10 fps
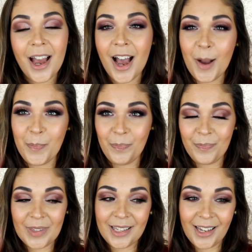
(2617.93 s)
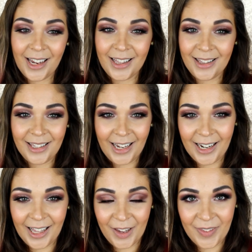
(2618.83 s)
Um, and, and
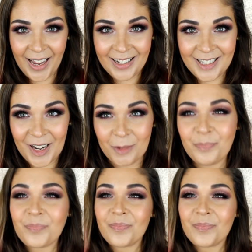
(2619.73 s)
I love that. So